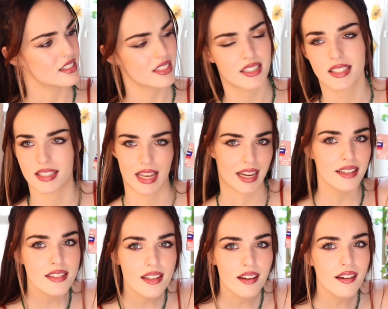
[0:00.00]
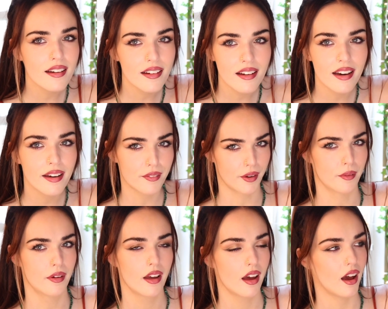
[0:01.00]
Satya? I don't
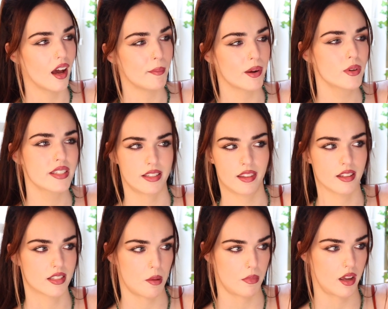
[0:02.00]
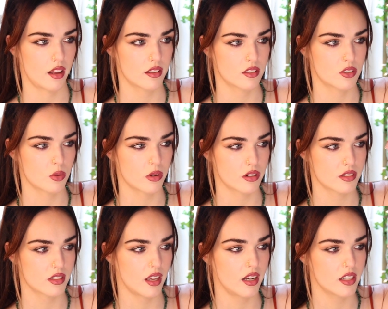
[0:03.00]
know. I always see this at my
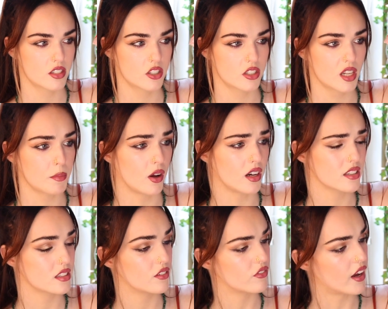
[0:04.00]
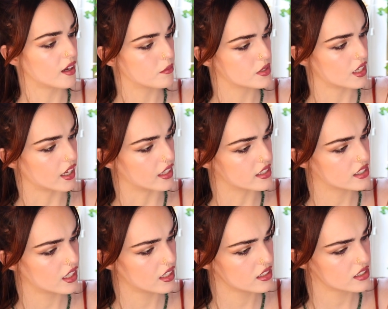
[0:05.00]
stores, and it's just a positive vibes
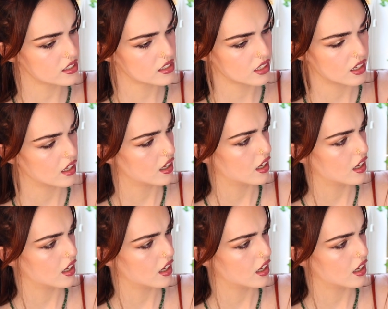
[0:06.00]
incense.